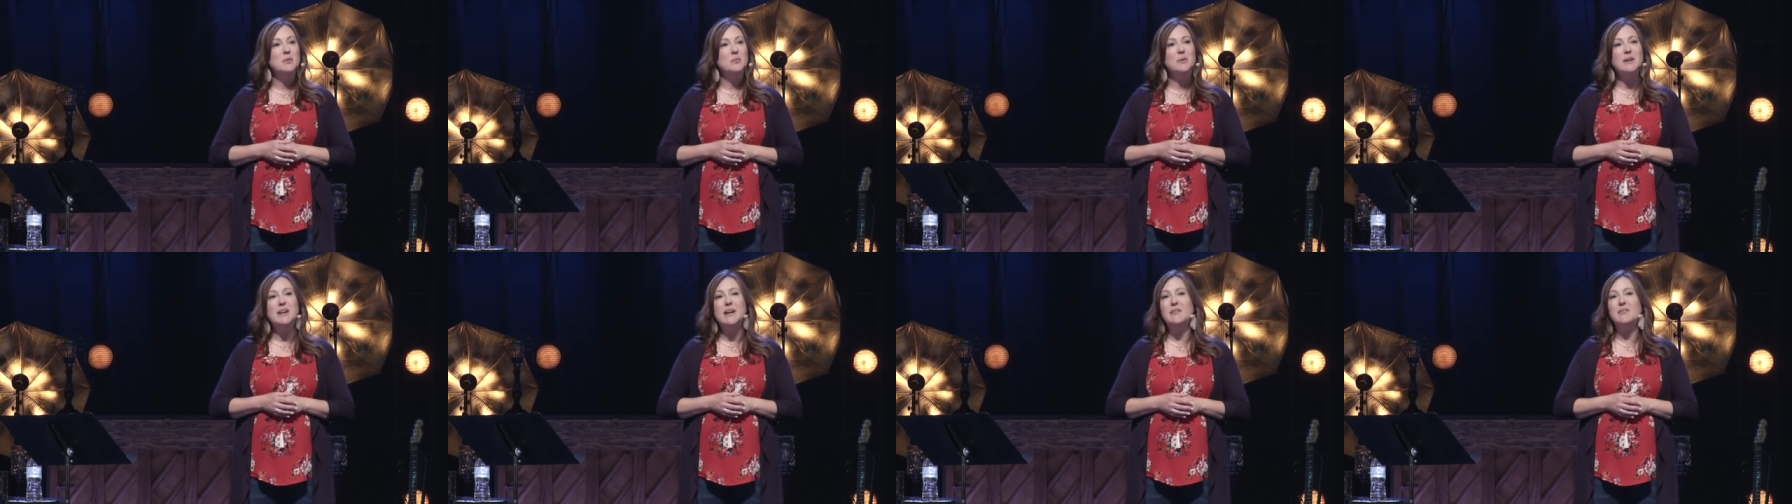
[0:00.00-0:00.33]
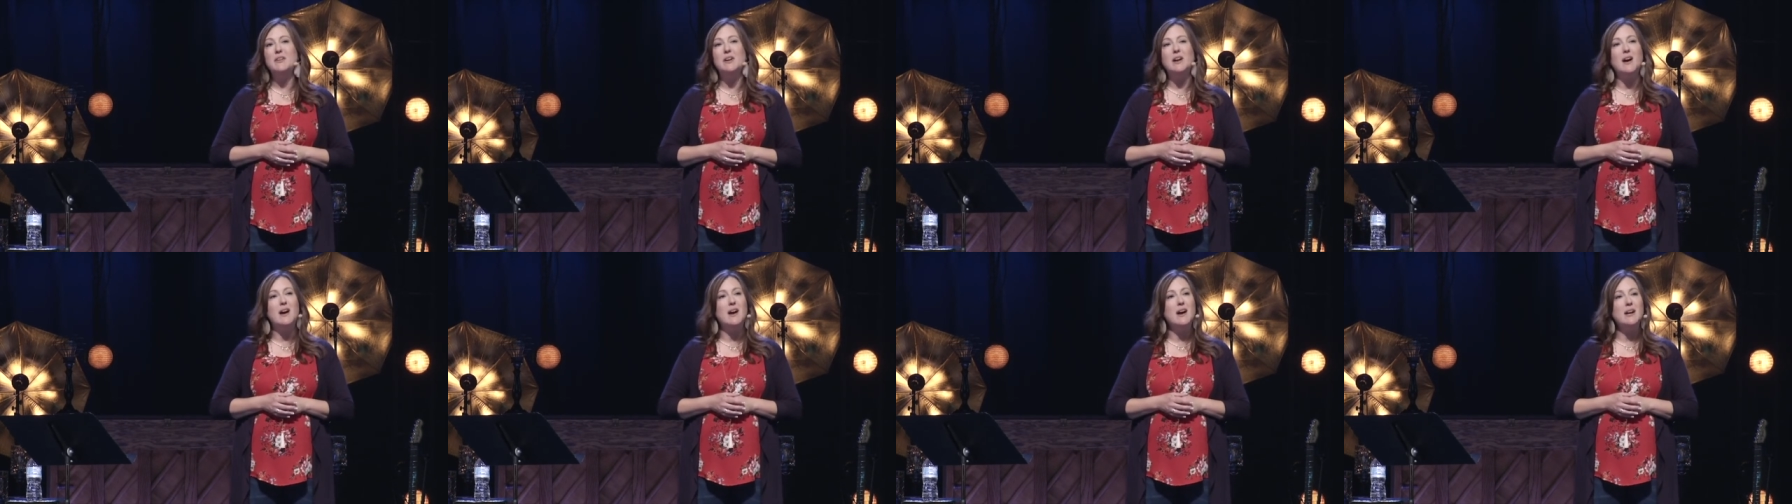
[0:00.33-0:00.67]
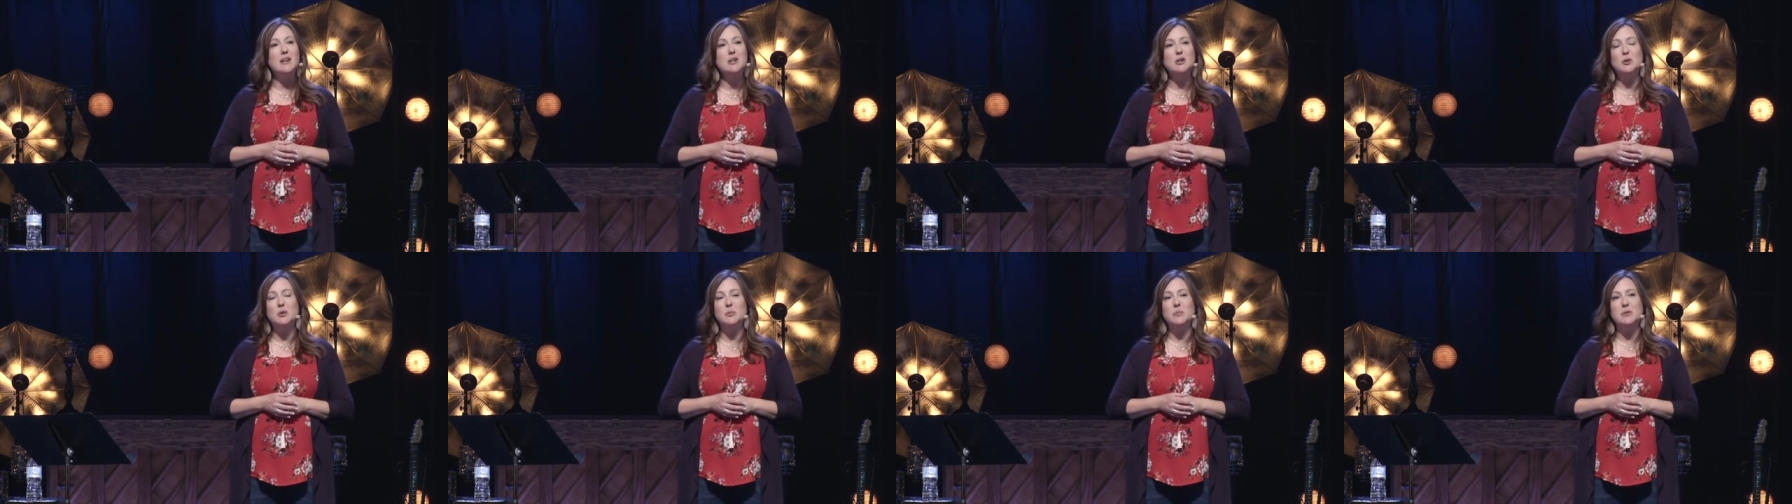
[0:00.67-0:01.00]
We have a
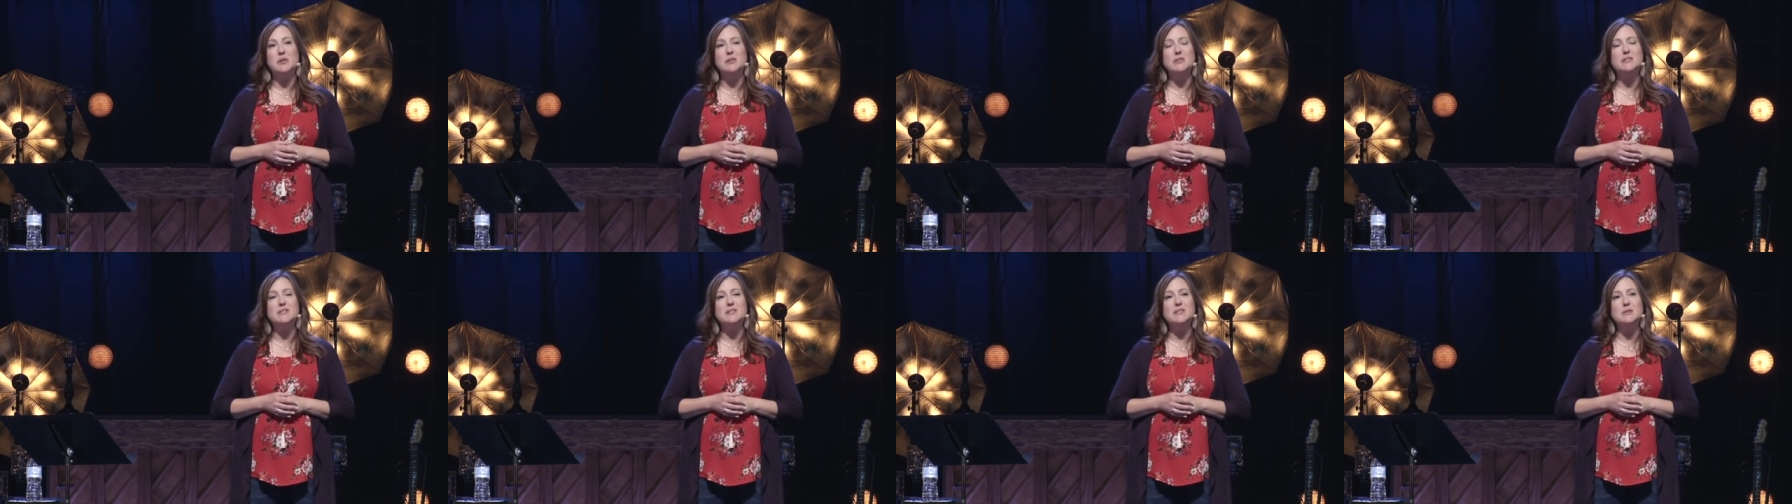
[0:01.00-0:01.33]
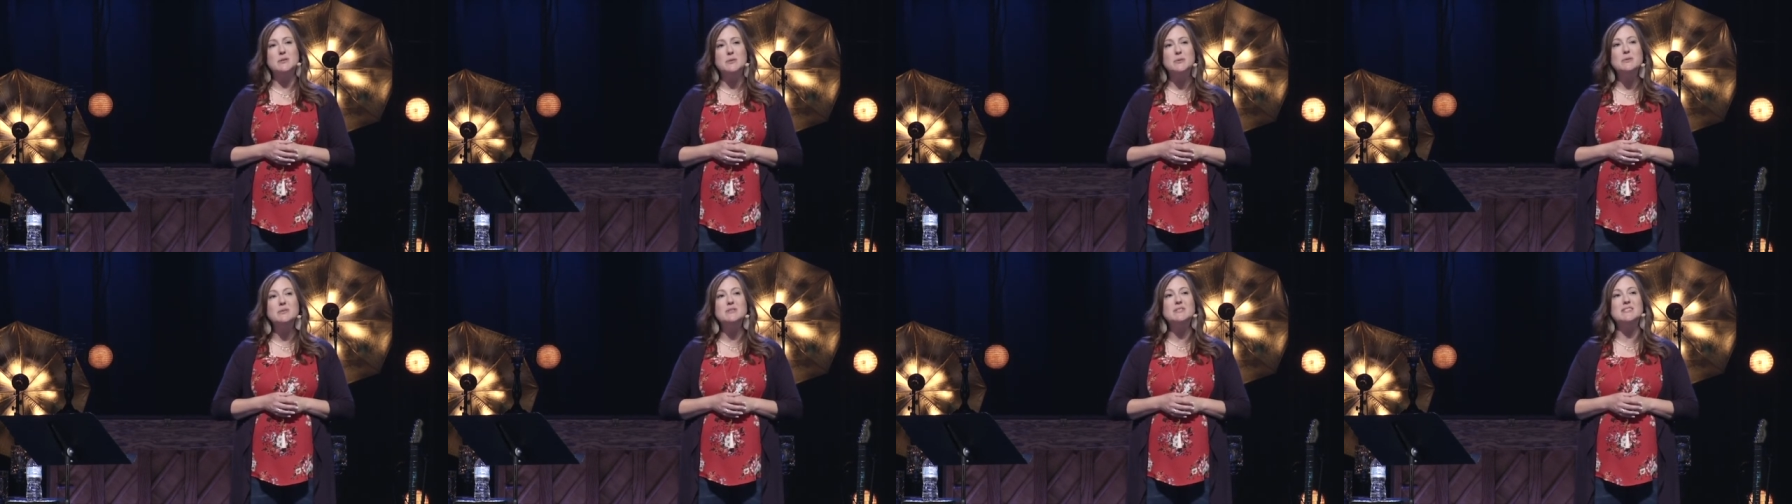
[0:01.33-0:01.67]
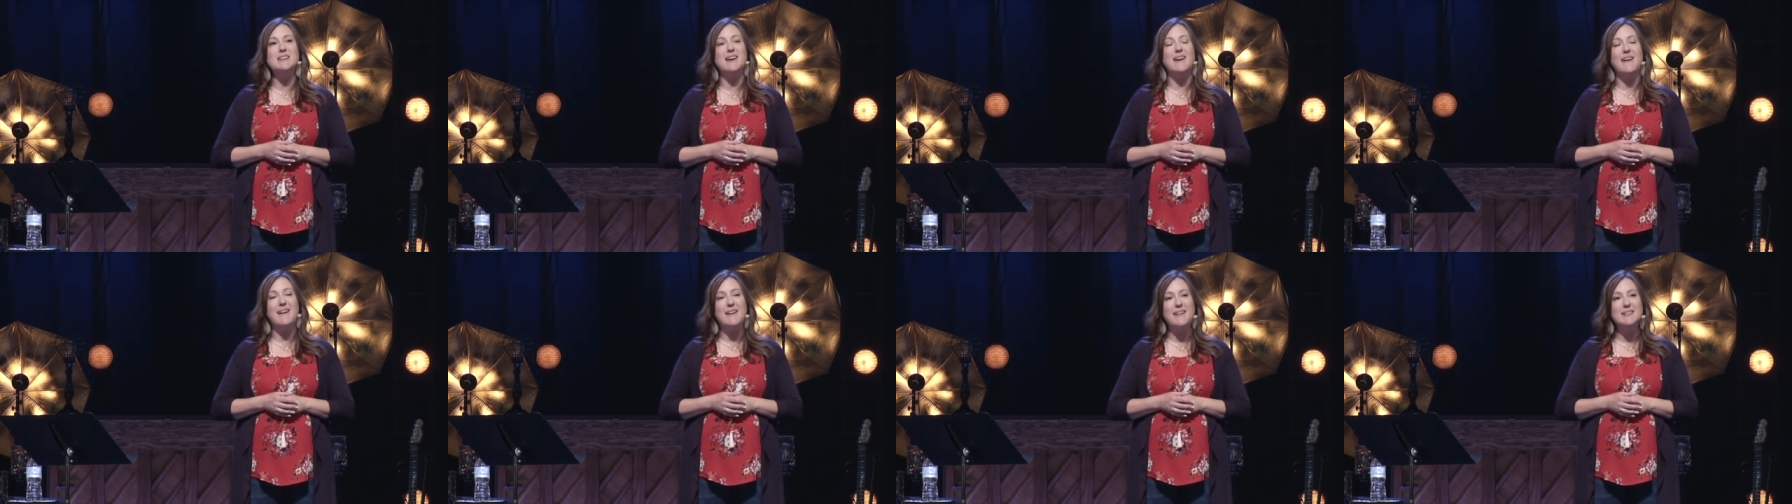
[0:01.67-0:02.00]
God who
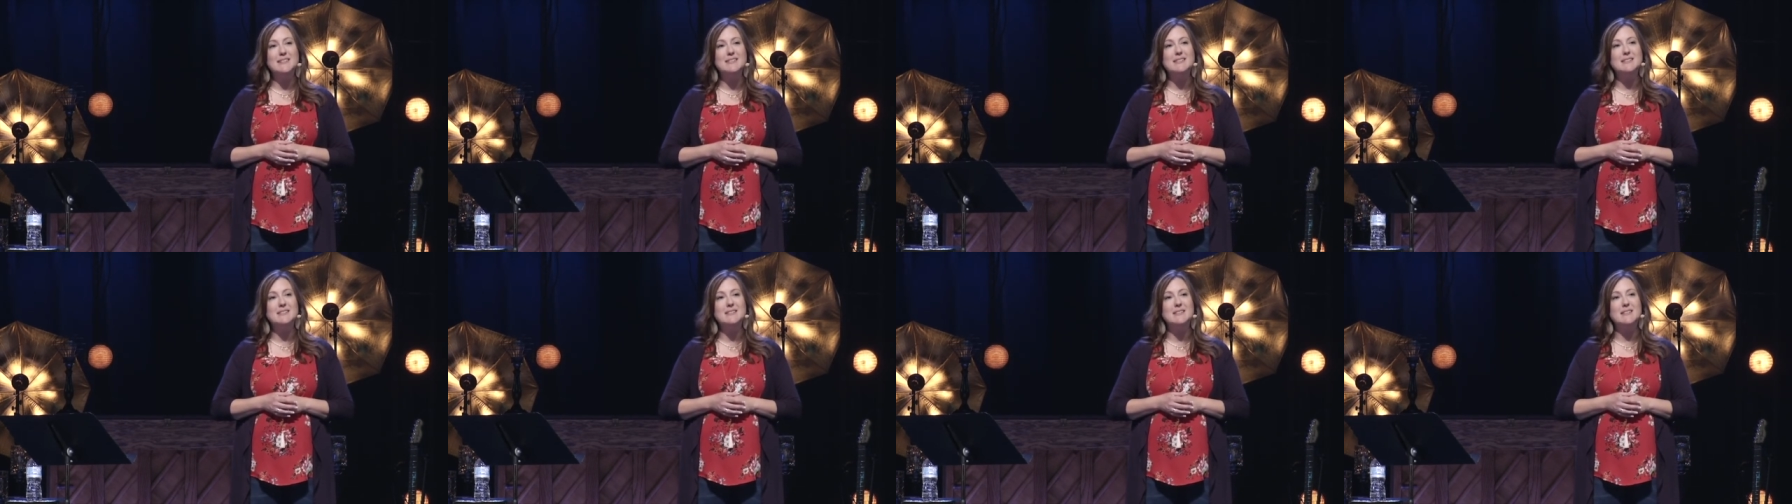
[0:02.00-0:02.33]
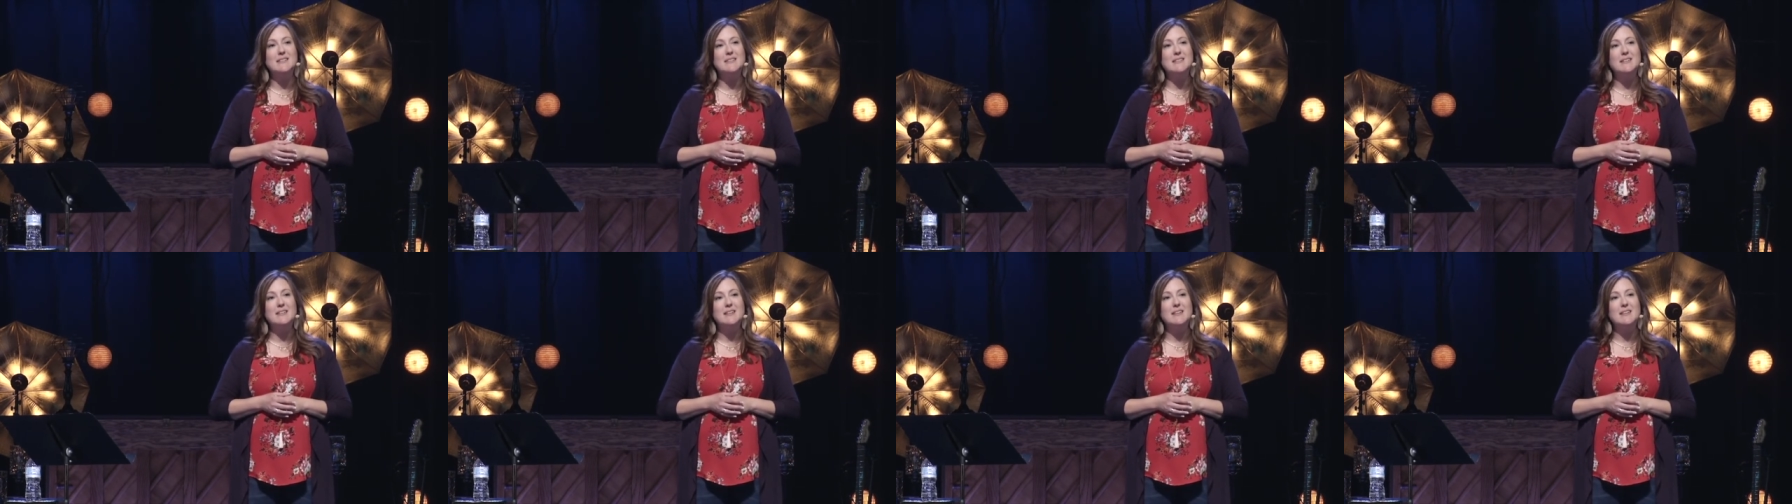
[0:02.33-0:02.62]
pursues us.